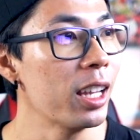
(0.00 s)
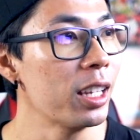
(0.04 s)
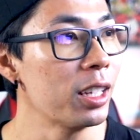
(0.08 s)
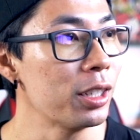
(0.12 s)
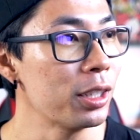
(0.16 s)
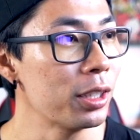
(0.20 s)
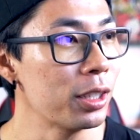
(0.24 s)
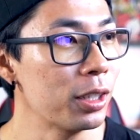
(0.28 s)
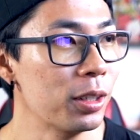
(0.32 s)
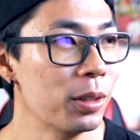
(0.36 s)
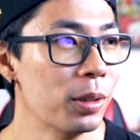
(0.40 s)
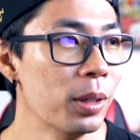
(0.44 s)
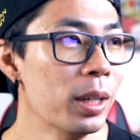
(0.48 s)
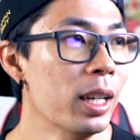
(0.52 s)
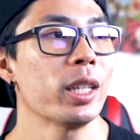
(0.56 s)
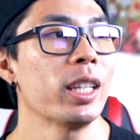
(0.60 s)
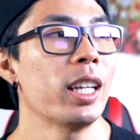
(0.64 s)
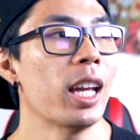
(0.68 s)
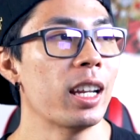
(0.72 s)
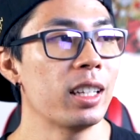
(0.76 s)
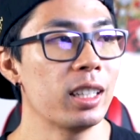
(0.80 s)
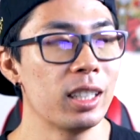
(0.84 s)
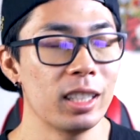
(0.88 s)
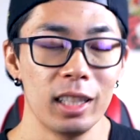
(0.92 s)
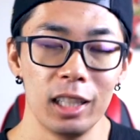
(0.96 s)
You know, he
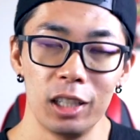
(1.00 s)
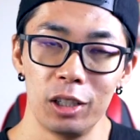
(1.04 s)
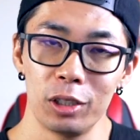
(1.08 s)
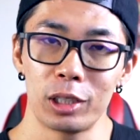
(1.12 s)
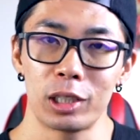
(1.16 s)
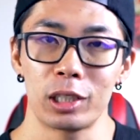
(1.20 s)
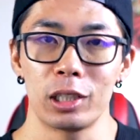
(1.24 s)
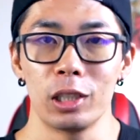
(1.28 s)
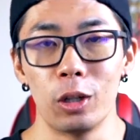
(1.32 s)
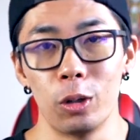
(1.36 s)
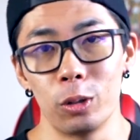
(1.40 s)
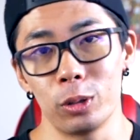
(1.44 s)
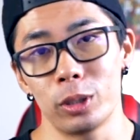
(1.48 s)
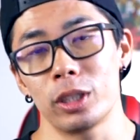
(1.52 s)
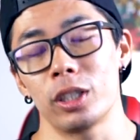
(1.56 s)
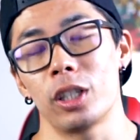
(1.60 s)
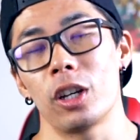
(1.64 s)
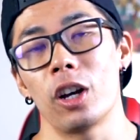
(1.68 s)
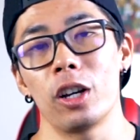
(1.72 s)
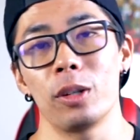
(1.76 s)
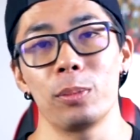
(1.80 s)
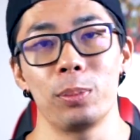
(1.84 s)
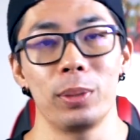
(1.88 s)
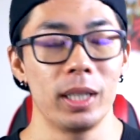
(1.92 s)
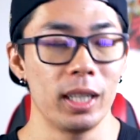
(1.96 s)
had a little slow
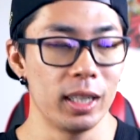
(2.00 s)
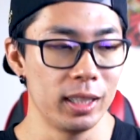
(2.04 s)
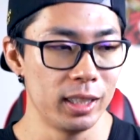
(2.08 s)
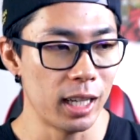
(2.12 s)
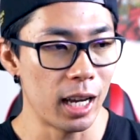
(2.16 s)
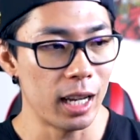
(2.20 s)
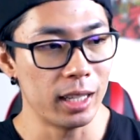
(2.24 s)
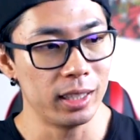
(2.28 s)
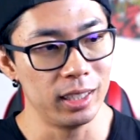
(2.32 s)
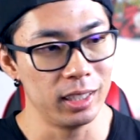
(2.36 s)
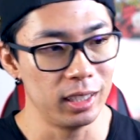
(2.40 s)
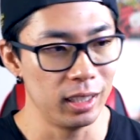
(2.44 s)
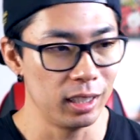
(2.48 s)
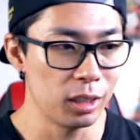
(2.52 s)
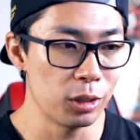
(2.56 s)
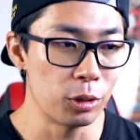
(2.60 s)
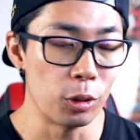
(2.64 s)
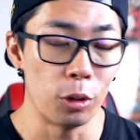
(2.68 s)
start because he had to